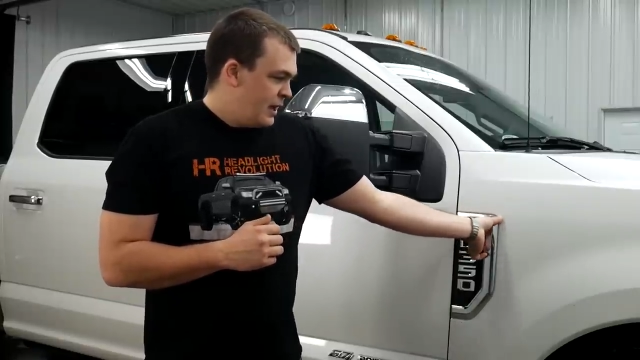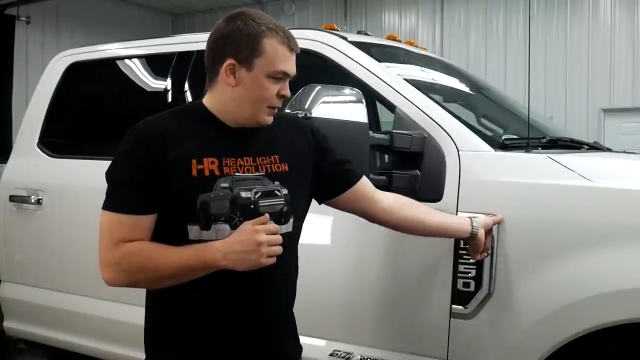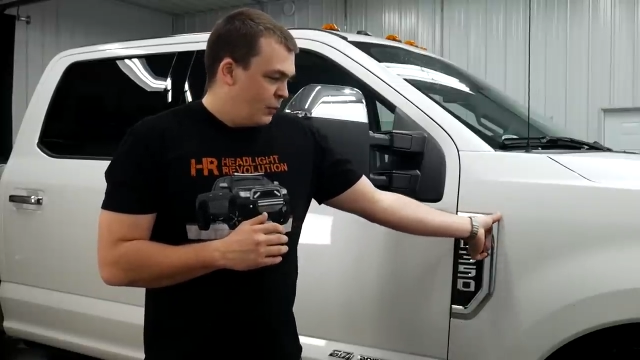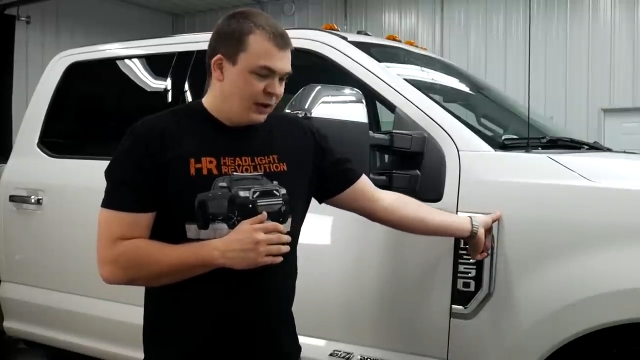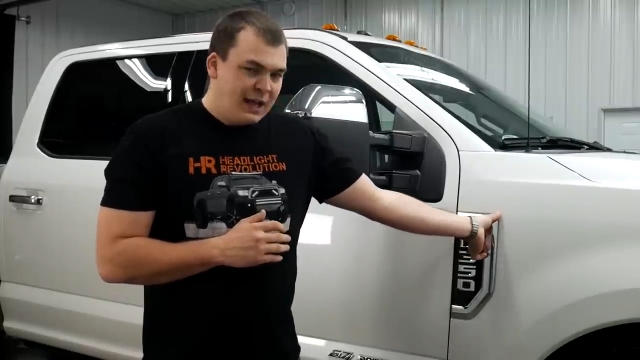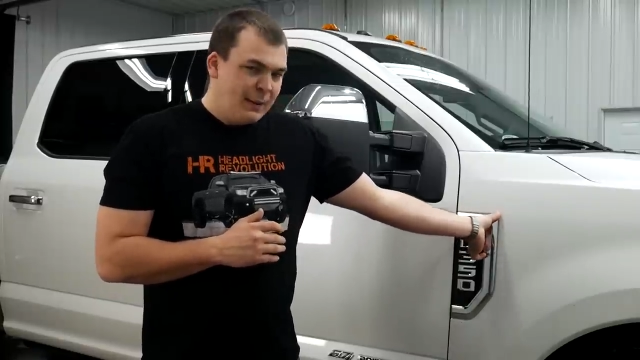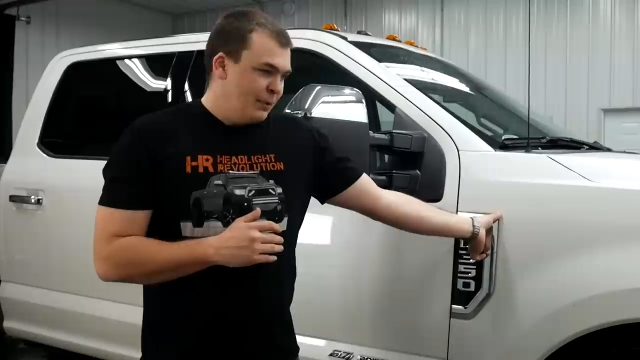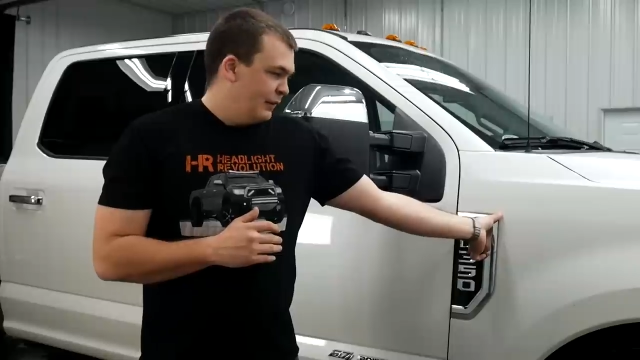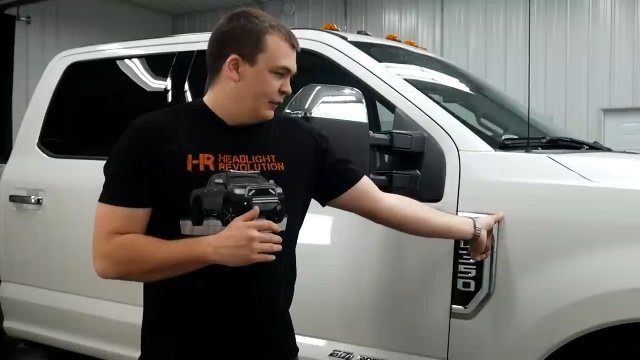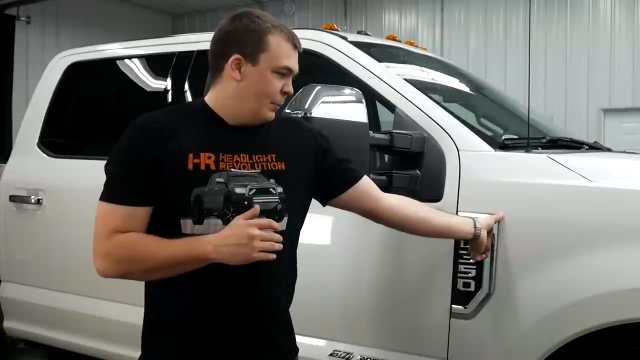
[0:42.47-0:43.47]
And what'll
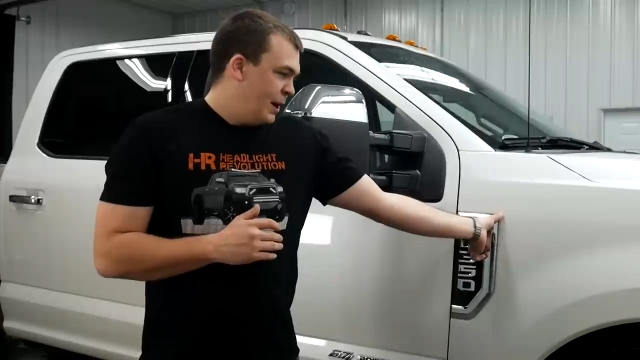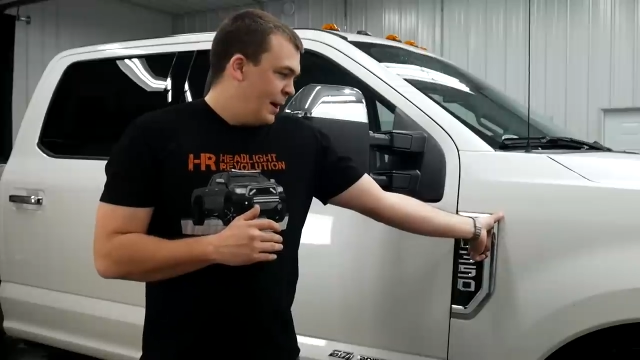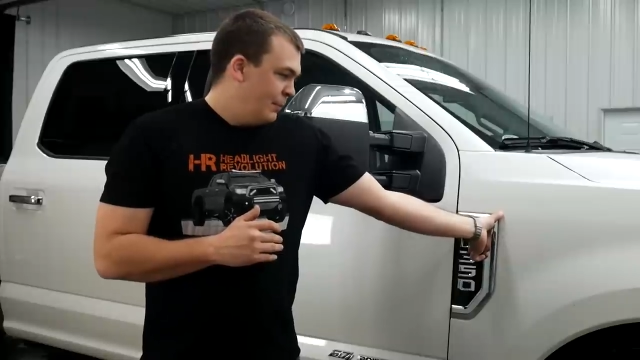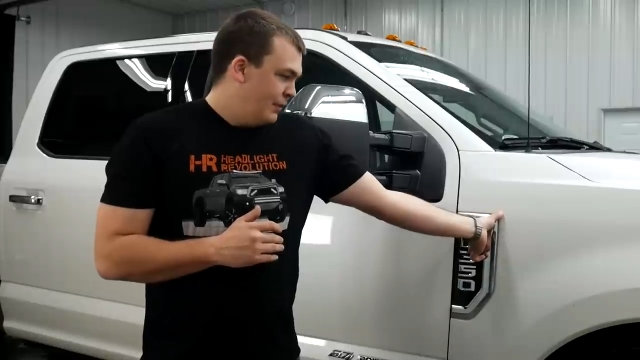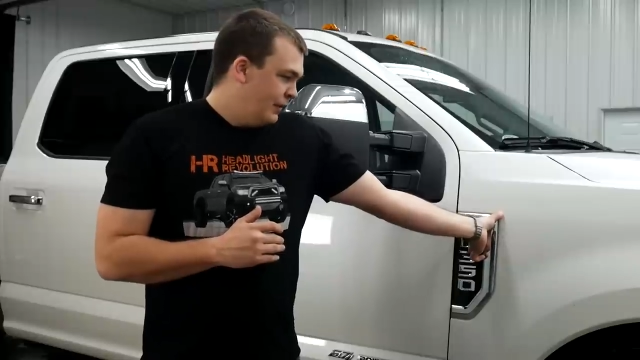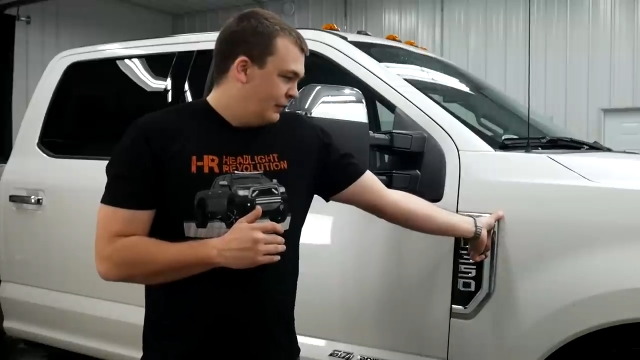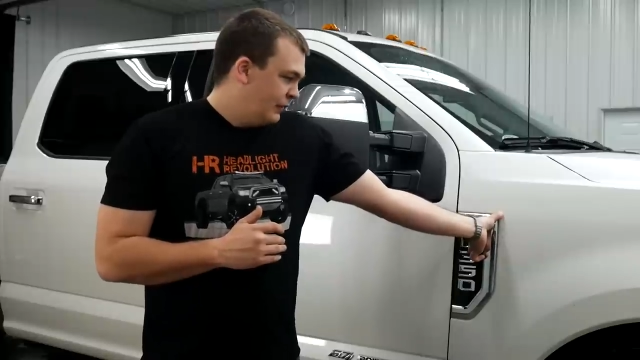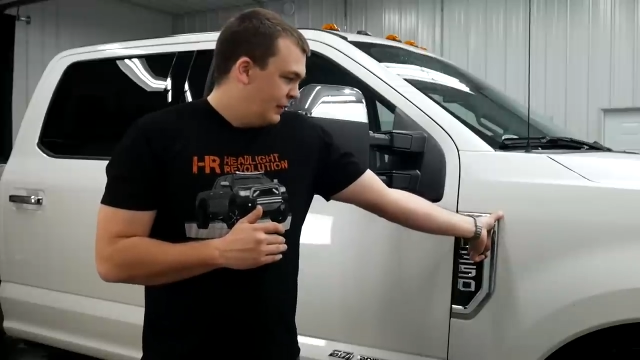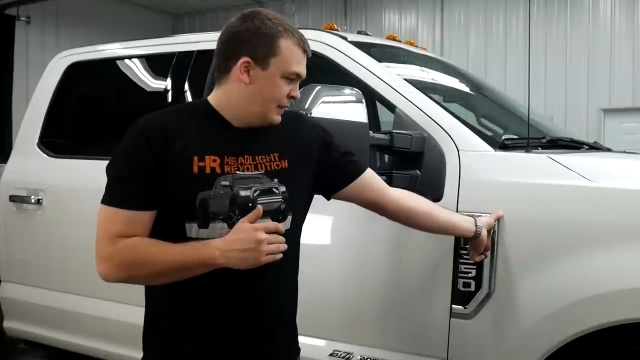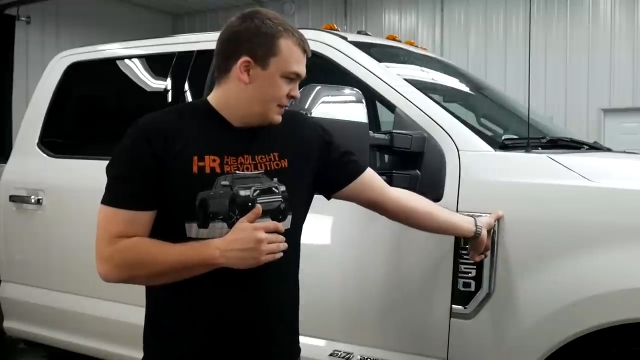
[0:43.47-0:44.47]
happen is you'll pop
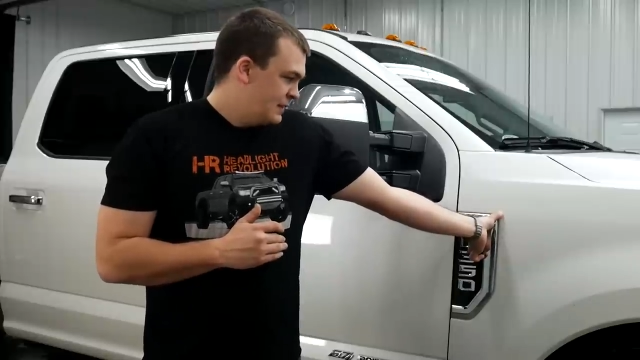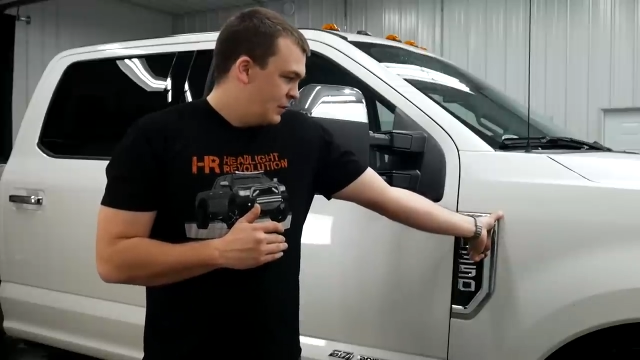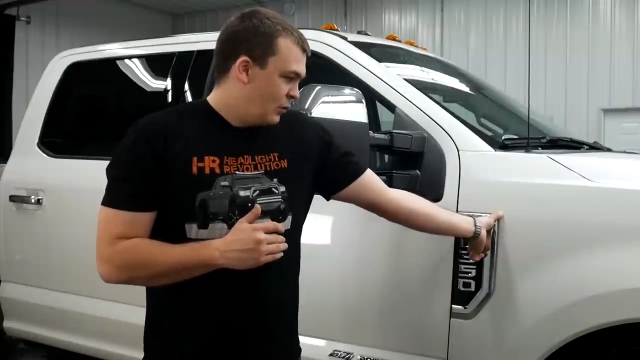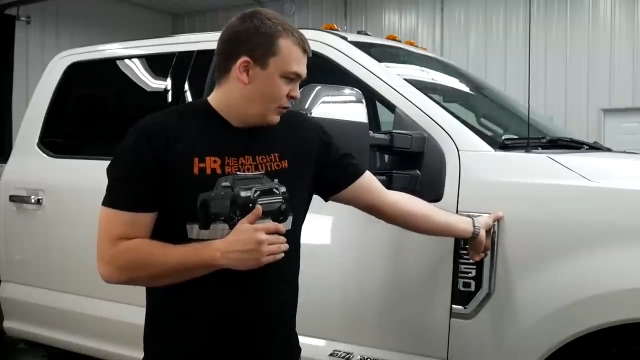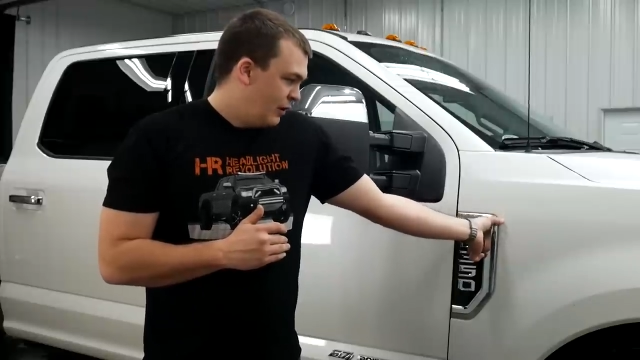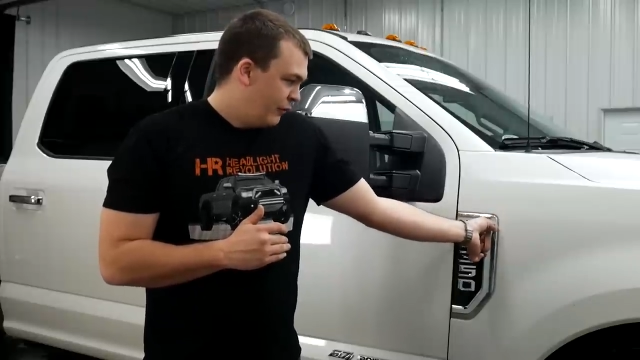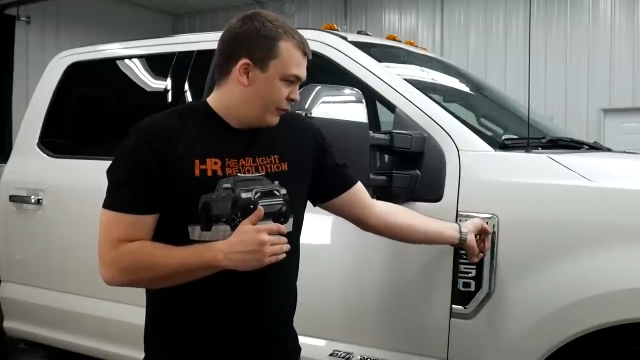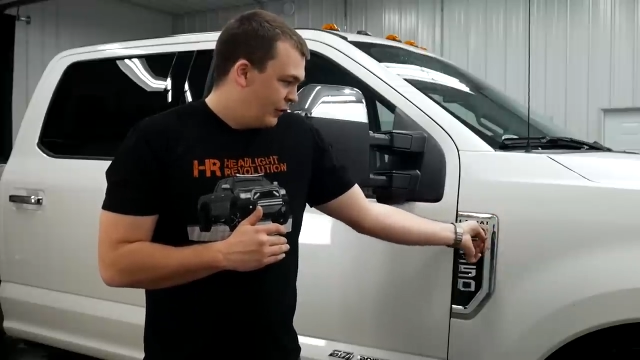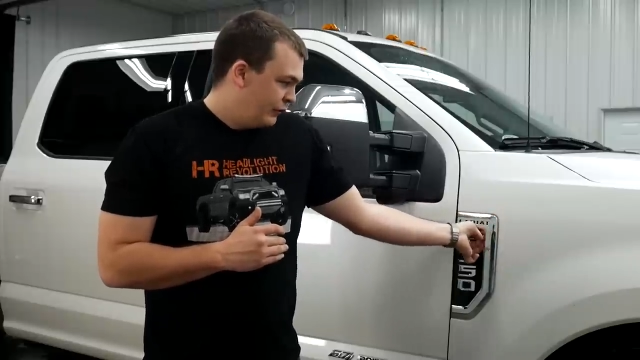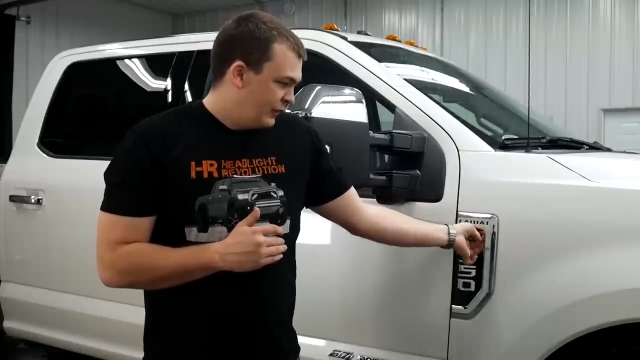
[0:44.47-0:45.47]
this corner out
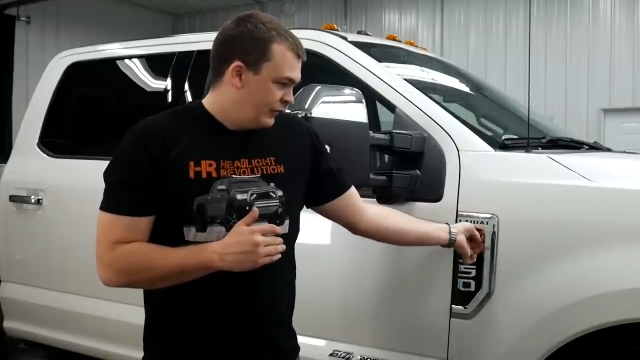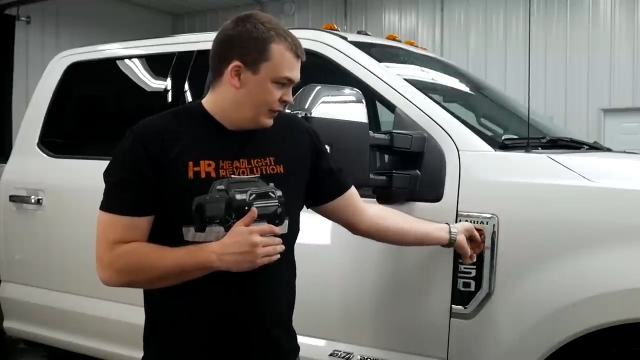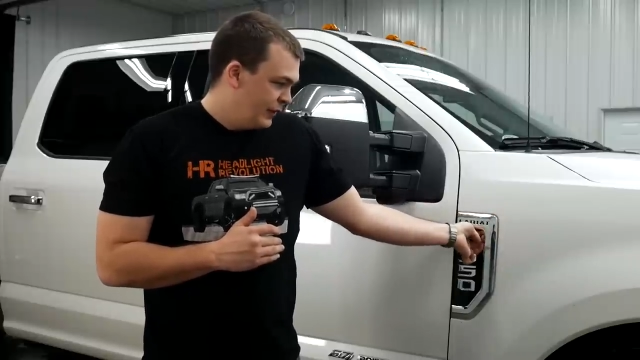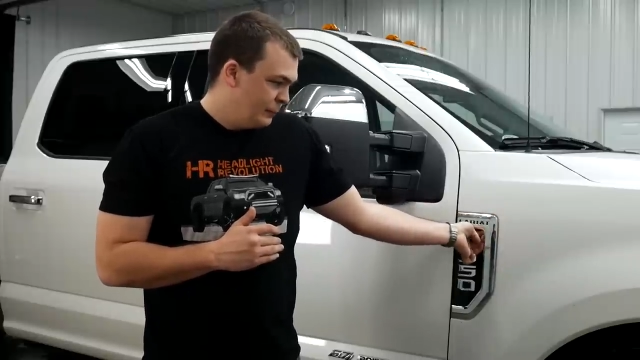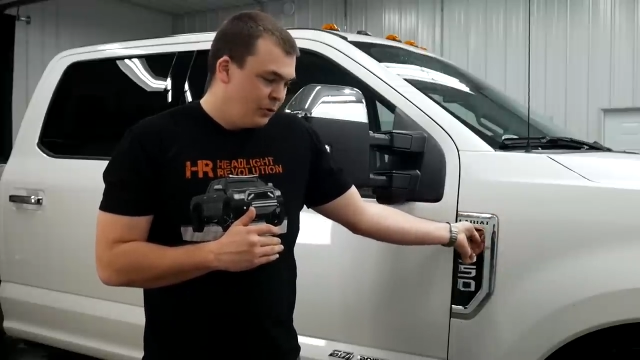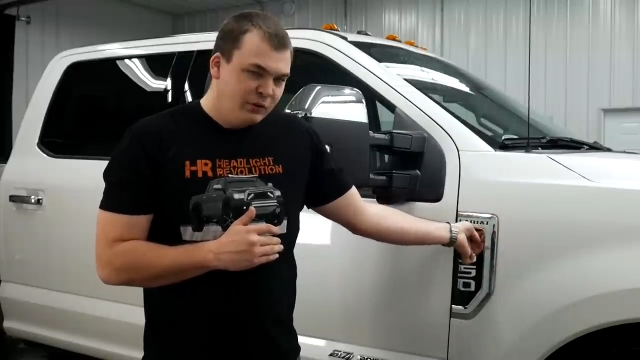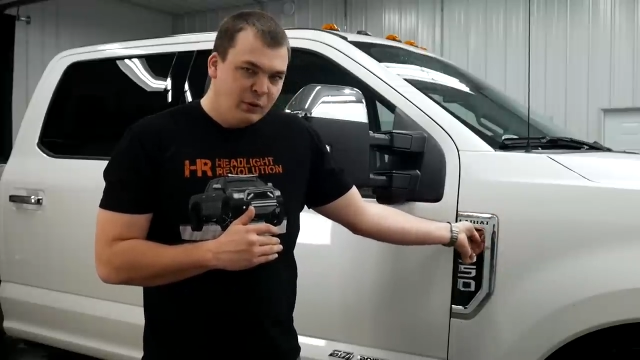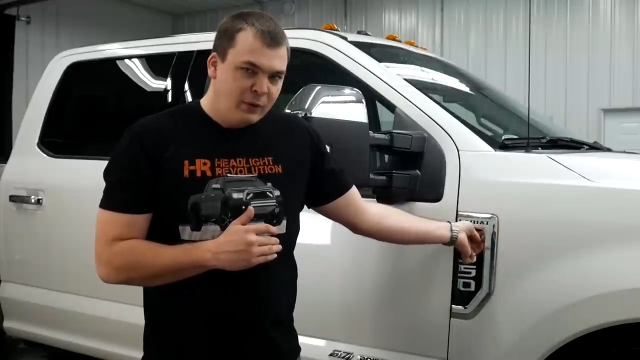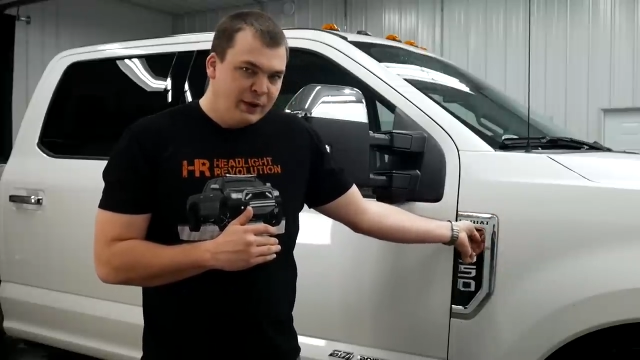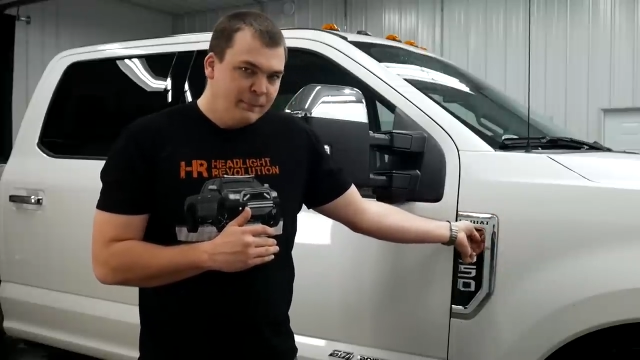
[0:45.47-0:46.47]
first. You can see how that's
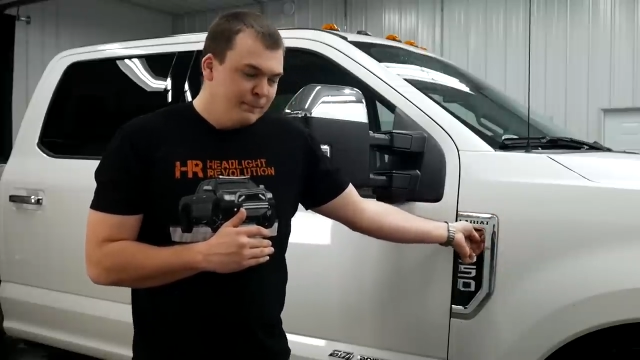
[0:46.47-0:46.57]
pulling away.